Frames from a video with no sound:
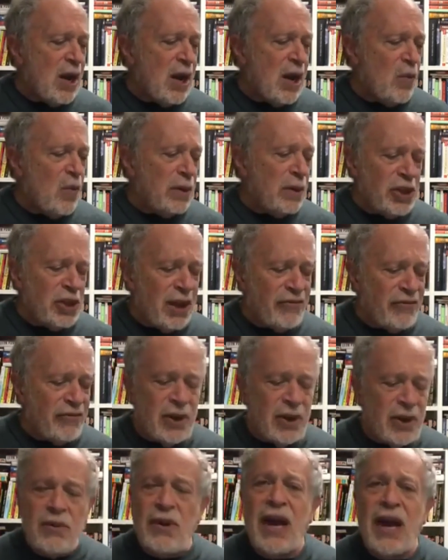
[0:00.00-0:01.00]
Well, Jeff,
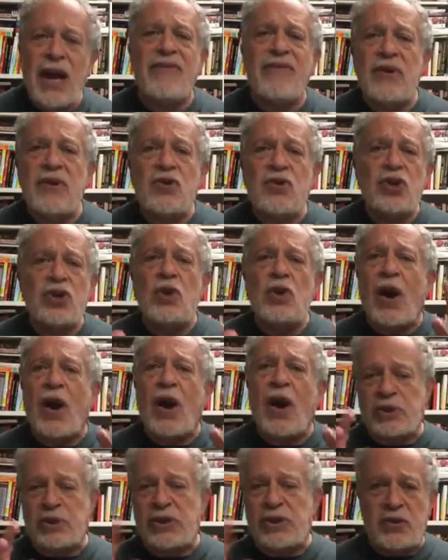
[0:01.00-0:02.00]
you have two
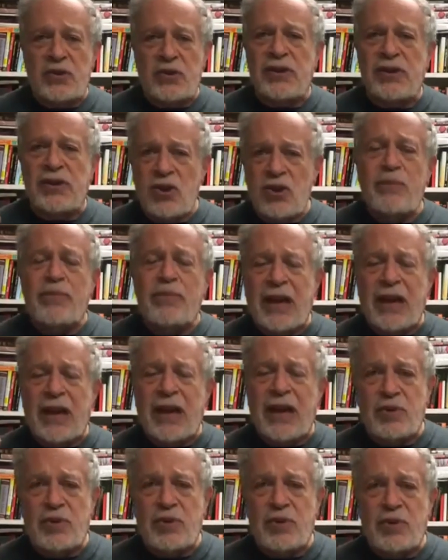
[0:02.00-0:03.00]
options, really, two big
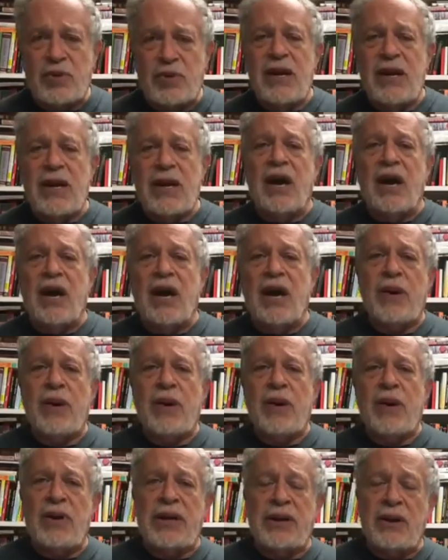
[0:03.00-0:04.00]
options, other
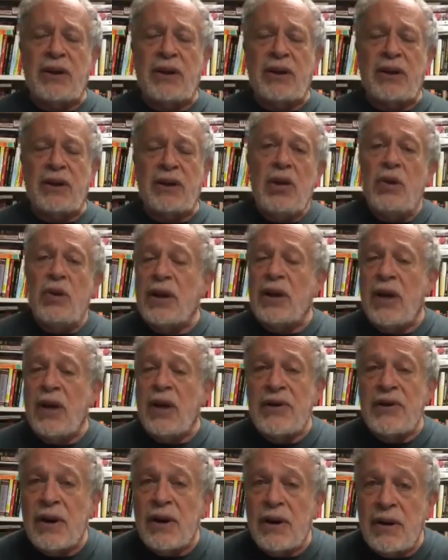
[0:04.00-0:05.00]
people like you. You can
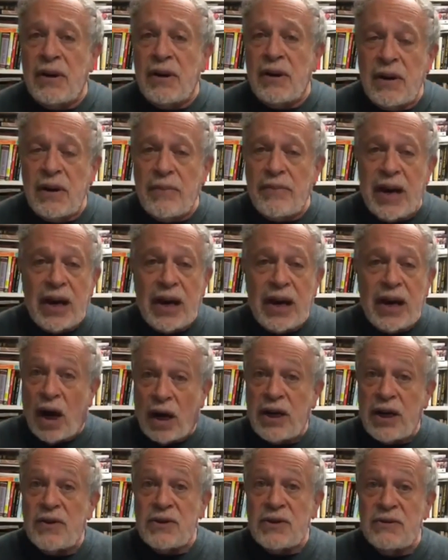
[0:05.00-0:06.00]
either make a
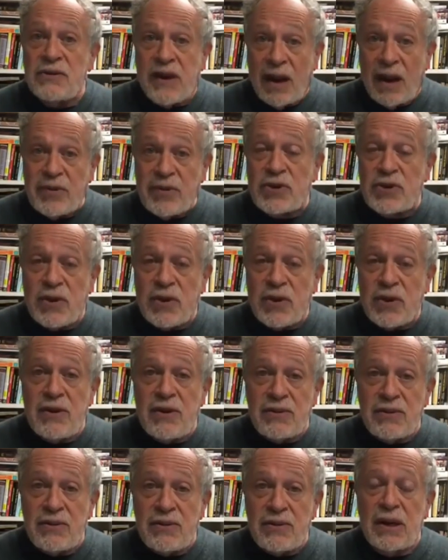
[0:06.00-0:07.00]
ruckus,
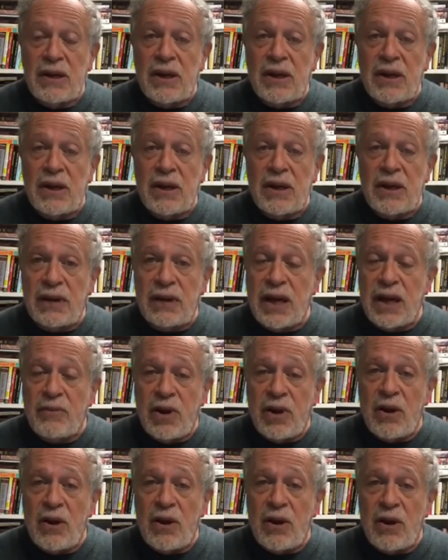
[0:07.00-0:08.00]
demonstrate. You can let him
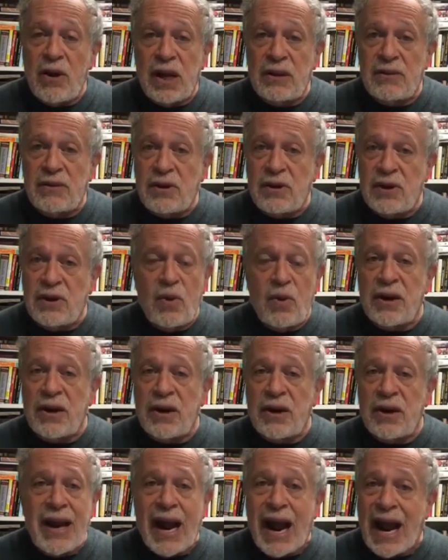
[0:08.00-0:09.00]
know that you are
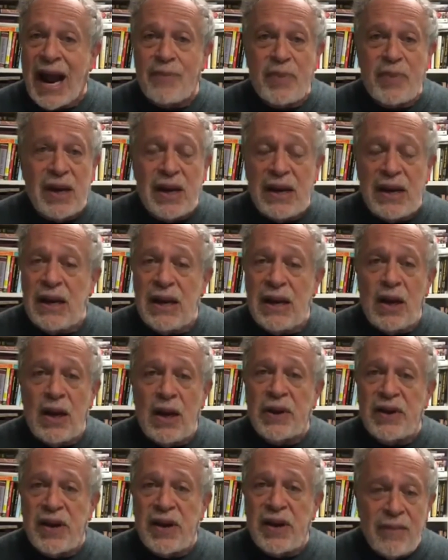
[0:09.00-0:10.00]
not happy
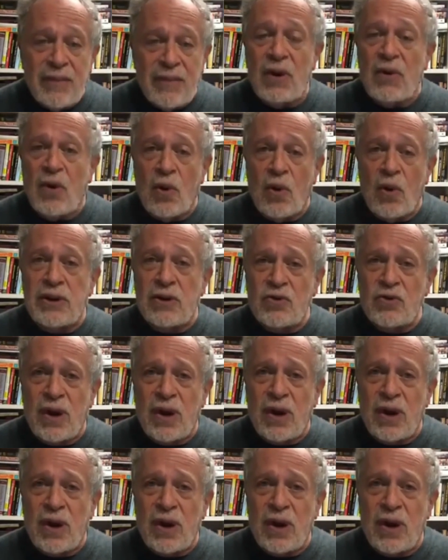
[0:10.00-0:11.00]
with him or the
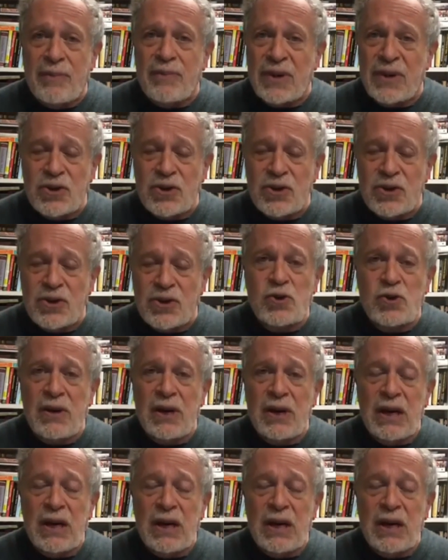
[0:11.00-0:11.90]
Trump administration.